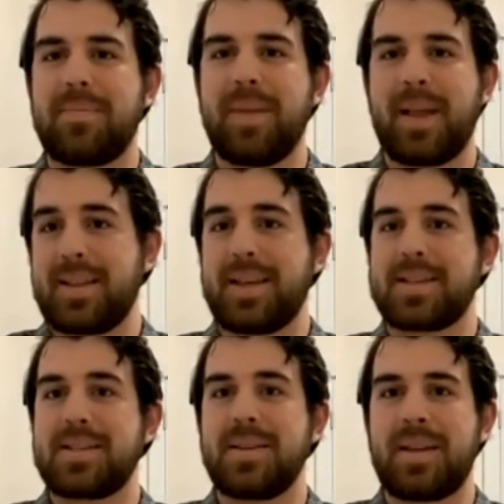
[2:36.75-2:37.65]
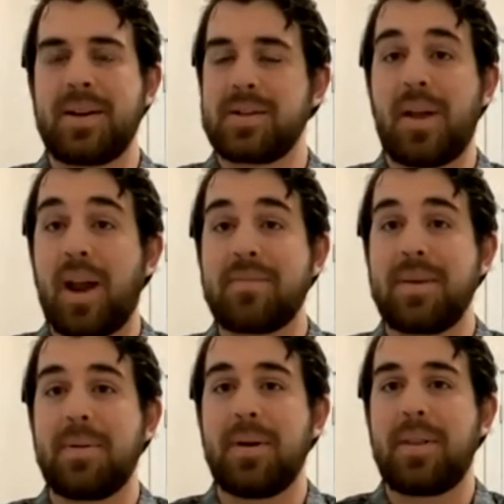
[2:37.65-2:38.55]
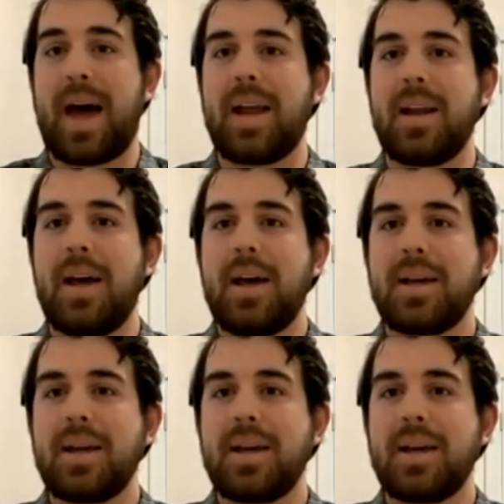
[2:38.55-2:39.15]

like this. There's a lot of people that